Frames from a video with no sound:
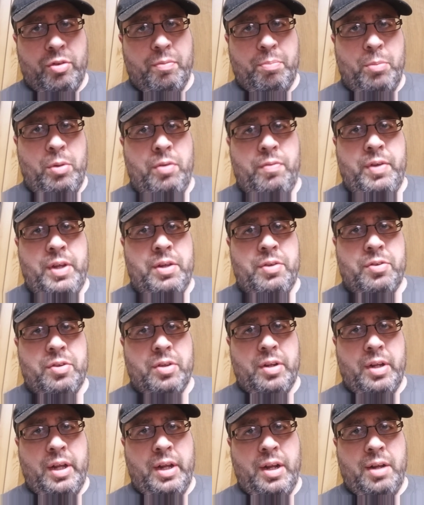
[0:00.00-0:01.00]
of movies
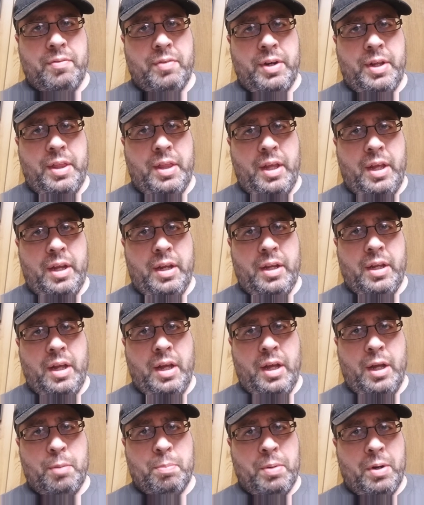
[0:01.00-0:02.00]
and everything,
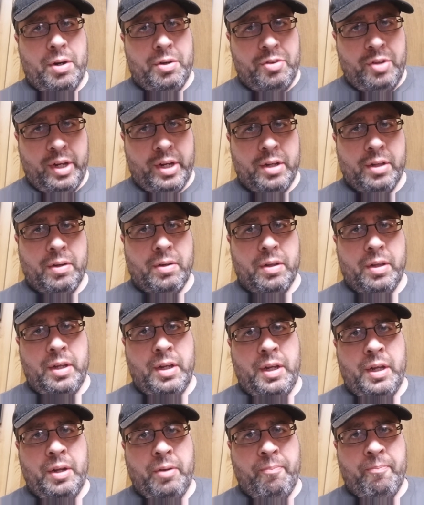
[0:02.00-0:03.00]

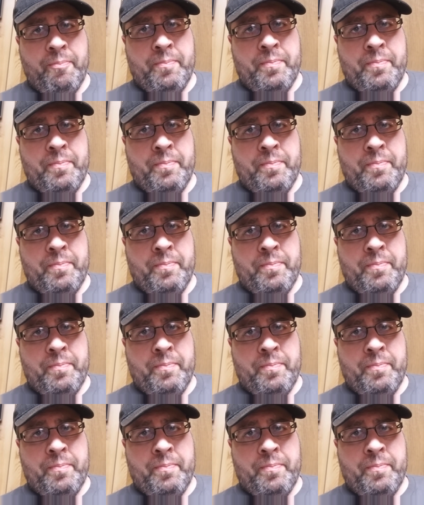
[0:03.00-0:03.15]
particularly